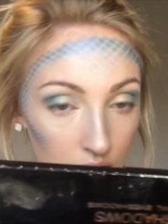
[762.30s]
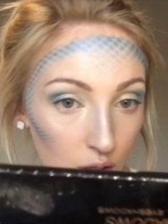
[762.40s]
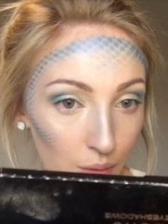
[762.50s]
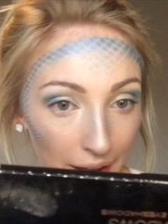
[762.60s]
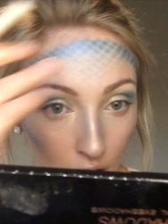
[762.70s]

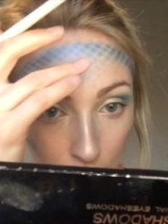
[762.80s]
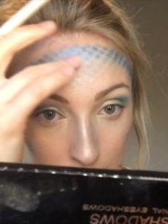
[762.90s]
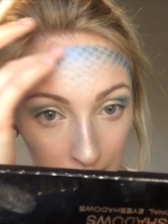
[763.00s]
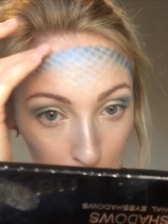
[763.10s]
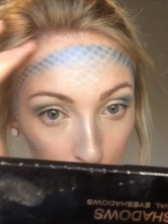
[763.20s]
Or right
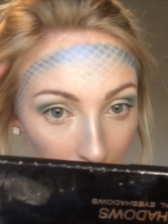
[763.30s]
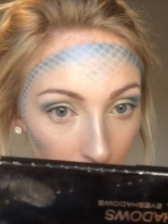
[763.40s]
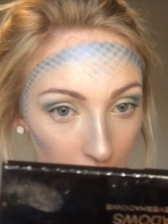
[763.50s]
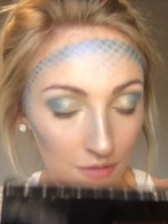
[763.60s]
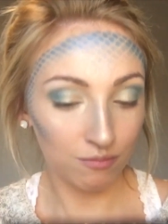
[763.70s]
on
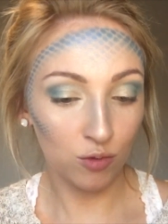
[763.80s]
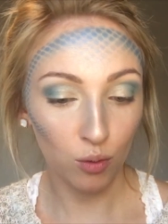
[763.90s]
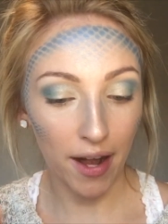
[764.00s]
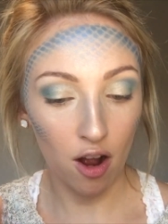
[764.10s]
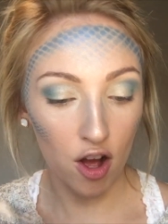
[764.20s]

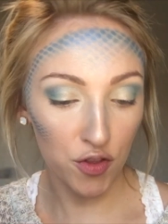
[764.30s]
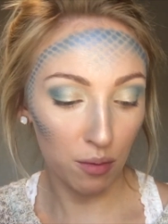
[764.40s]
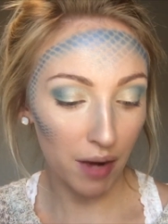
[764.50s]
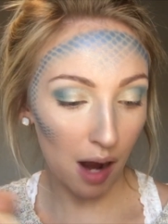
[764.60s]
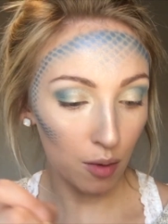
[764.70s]

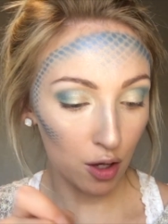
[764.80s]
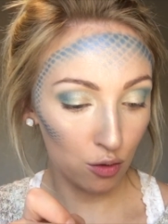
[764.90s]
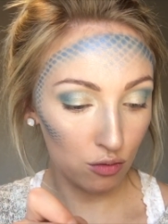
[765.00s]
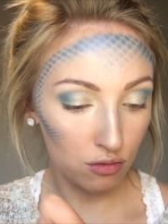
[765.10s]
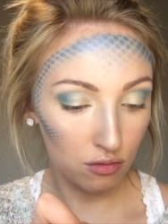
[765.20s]
the brow
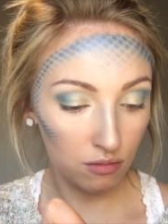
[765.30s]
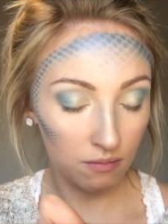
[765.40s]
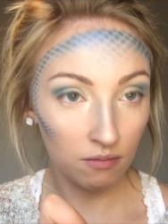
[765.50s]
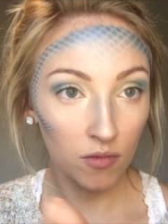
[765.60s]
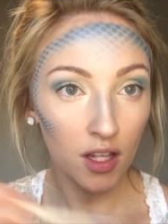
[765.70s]
bone.
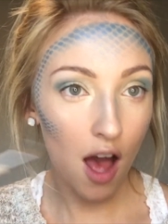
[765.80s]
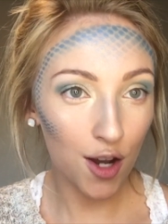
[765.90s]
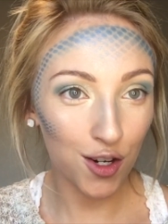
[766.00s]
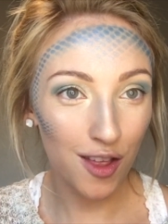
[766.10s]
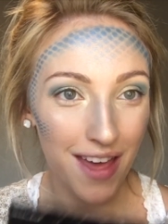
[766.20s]

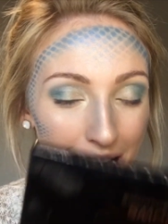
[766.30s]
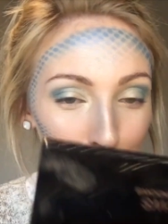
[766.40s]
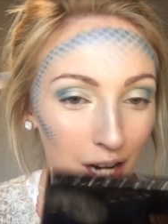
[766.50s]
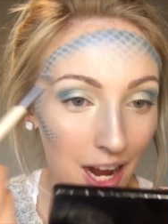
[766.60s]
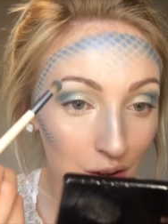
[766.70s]
Under the
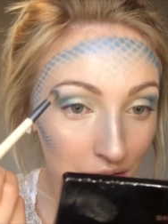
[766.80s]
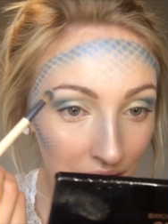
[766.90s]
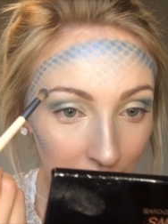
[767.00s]
eyebrow.